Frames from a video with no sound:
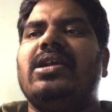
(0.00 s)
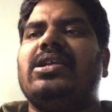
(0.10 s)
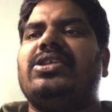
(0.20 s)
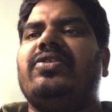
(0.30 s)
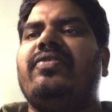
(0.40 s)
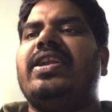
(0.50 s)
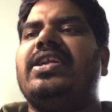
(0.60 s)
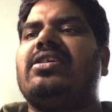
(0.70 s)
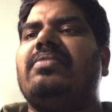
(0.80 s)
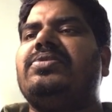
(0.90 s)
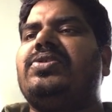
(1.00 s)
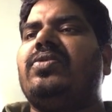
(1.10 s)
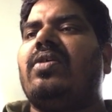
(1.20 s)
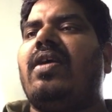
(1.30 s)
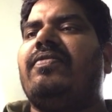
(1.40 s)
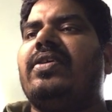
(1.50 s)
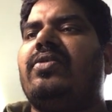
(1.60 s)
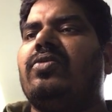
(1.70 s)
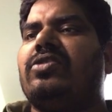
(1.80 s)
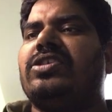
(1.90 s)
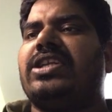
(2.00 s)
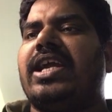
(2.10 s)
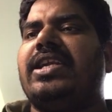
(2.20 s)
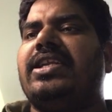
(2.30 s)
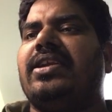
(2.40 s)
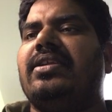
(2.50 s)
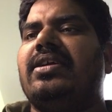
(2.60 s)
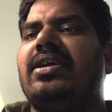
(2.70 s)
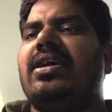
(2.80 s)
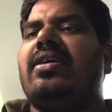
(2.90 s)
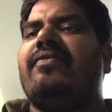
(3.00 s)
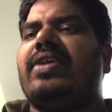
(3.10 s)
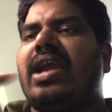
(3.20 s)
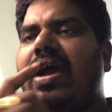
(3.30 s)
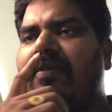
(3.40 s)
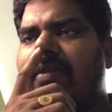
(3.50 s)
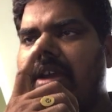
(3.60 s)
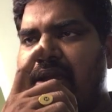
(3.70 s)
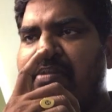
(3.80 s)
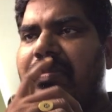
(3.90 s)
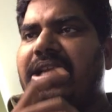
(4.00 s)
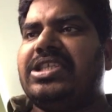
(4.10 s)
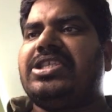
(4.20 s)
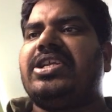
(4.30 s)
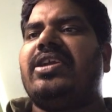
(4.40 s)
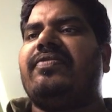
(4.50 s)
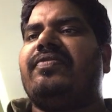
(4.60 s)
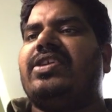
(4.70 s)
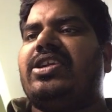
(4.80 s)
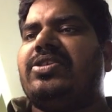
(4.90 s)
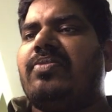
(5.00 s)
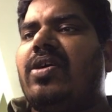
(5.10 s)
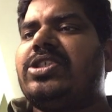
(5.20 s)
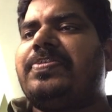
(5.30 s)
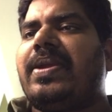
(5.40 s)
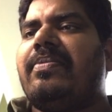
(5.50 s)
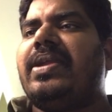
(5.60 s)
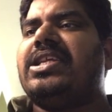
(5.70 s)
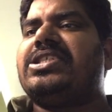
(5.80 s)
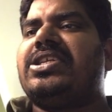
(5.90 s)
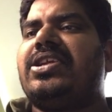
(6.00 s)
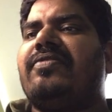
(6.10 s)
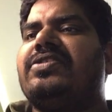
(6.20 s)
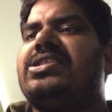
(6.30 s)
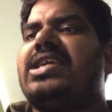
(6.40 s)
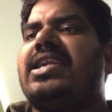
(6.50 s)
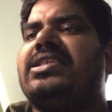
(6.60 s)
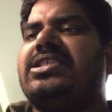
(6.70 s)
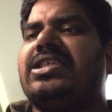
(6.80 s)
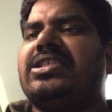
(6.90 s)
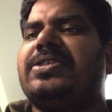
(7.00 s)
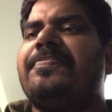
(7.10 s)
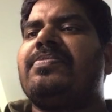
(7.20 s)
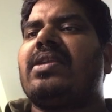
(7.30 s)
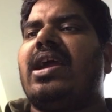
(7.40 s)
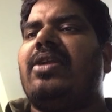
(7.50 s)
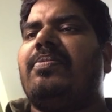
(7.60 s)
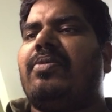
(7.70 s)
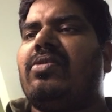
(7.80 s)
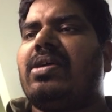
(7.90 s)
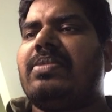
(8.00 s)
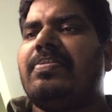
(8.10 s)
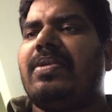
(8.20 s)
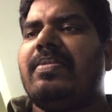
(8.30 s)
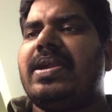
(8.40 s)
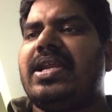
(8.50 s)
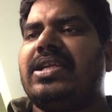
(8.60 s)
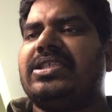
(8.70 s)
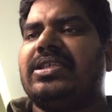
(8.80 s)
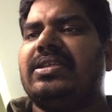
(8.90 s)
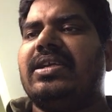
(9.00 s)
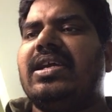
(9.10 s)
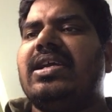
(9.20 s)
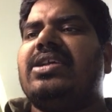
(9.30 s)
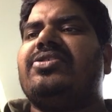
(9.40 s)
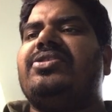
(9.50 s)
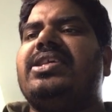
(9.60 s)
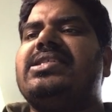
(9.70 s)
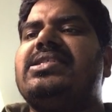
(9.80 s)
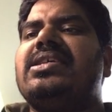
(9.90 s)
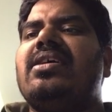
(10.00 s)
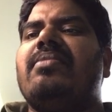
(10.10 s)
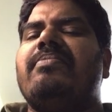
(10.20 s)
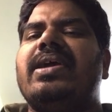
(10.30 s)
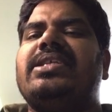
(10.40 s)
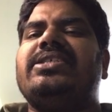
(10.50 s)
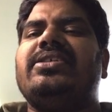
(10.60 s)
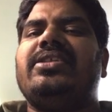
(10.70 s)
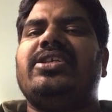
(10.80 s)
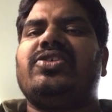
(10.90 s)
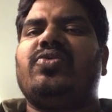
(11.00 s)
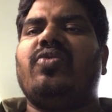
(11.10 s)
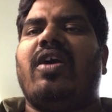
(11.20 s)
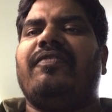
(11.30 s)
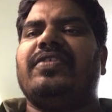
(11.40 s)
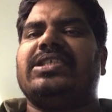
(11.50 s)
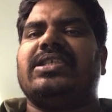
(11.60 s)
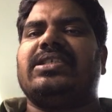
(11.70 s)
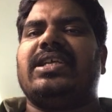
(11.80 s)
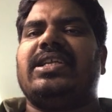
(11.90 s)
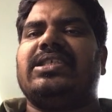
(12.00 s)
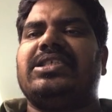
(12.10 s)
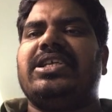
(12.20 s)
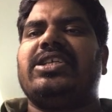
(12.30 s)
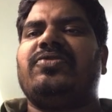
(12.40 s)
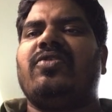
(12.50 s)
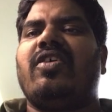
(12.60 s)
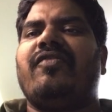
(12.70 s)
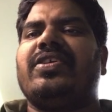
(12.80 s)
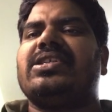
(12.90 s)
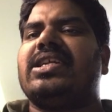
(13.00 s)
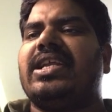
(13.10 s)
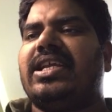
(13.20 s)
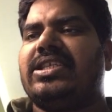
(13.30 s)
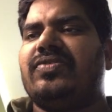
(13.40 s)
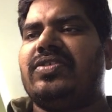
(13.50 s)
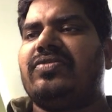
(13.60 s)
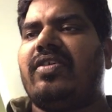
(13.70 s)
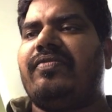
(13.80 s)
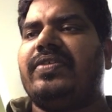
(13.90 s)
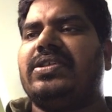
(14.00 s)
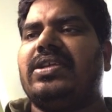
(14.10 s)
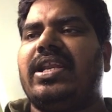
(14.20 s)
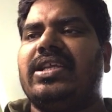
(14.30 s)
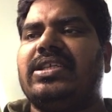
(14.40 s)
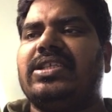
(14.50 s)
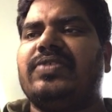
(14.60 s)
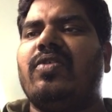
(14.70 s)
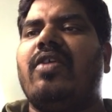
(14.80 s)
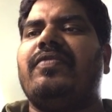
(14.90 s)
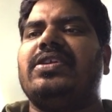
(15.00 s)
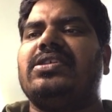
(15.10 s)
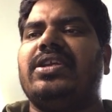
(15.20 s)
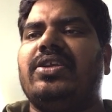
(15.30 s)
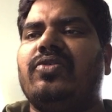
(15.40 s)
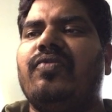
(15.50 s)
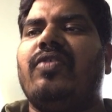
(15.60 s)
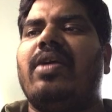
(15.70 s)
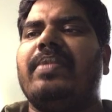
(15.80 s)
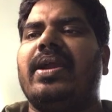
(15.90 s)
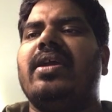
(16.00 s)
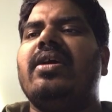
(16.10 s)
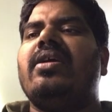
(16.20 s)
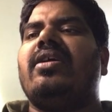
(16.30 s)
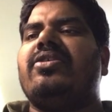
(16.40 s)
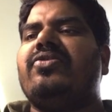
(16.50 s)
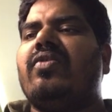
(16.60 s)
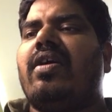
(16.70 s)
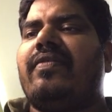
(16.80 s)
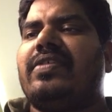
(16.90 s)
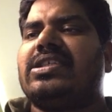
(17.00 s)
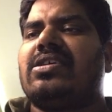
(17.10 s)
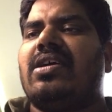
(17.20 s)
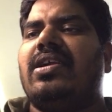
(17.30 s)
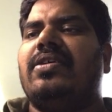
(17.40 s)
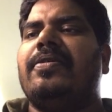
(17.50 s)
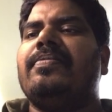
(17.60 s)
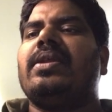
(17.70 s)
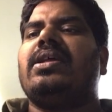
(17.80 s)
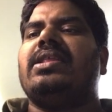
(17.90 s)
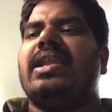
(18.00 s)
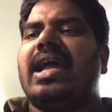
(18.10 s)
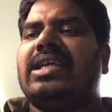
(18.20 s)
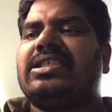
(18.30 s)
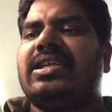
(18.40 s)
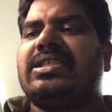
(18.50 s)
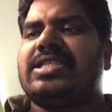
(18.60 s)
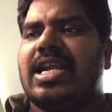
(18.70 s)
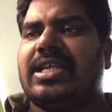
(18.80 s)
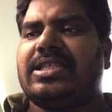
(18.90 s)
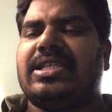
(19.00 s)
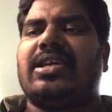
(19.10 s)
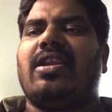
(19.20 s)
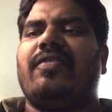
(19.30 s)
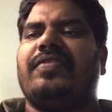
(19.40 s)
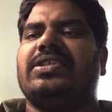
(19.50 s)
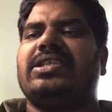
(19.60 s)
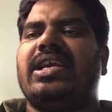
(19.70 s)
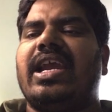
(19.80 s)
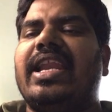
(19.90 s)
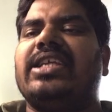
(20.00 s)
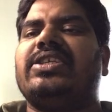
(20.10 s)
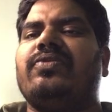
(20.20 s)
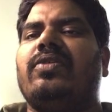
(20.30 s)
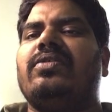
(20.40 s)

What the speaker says: So when it comes to after 2019, we have Ministry of, that is MOSPI, Ministry of Statistics and Program Implementation. So this merged these two offices, that is CSO office and NSSO office to form a new office called the National Statistical Office, NSO.